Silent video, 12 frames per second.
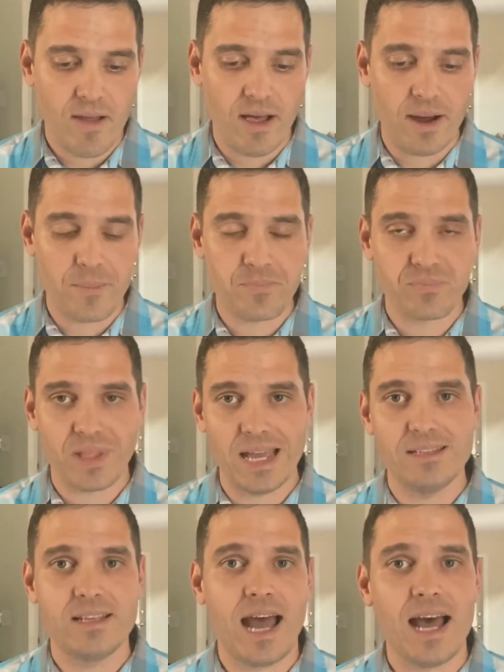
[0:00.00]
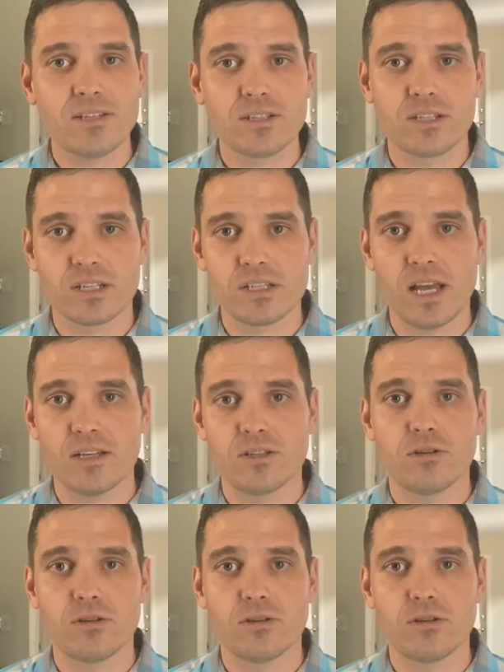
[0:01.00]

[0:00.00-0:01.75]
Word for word: Um, and task success.